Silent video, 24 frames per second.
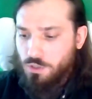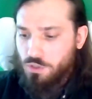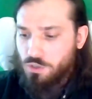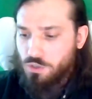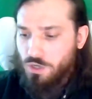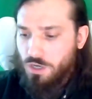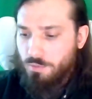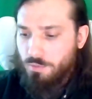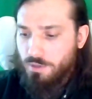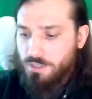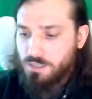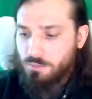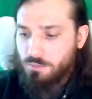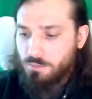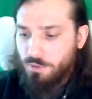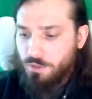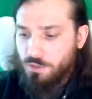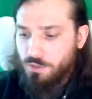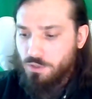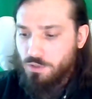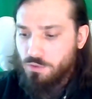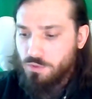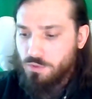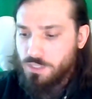you talk about some of the
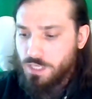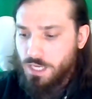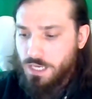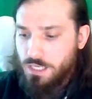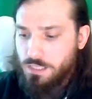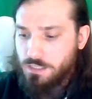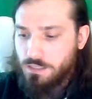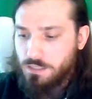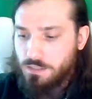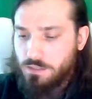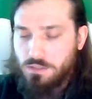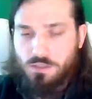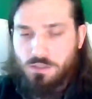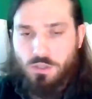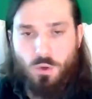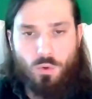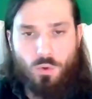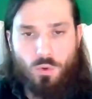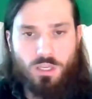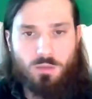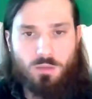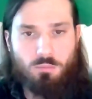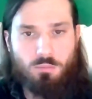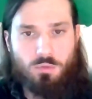use cases so
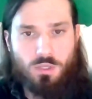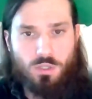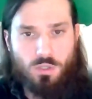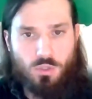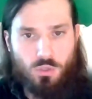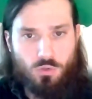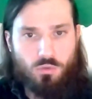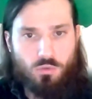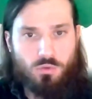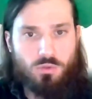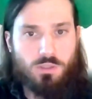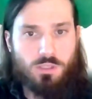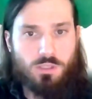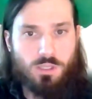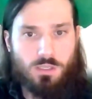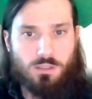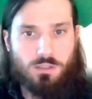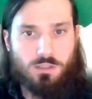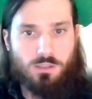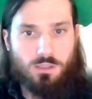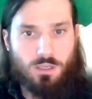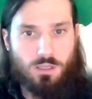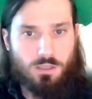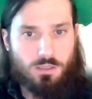it can be used
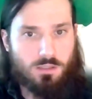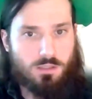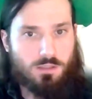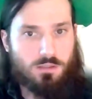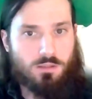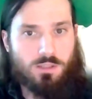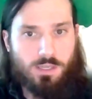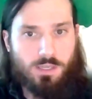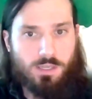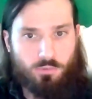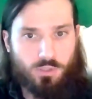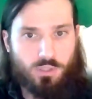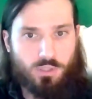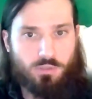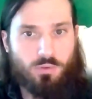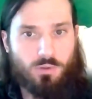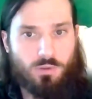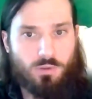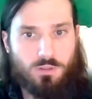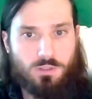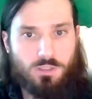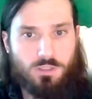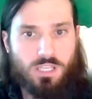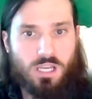as several
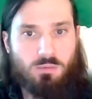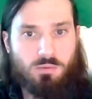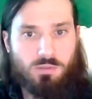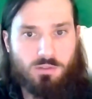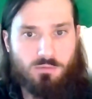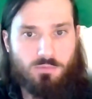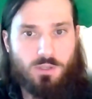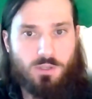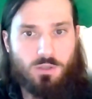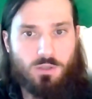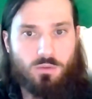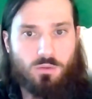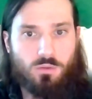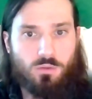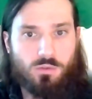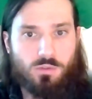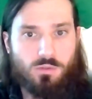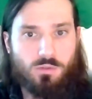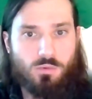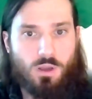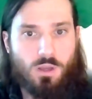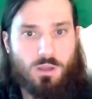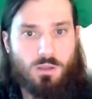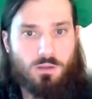different types of vehicles,
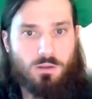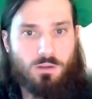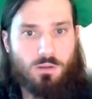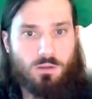right?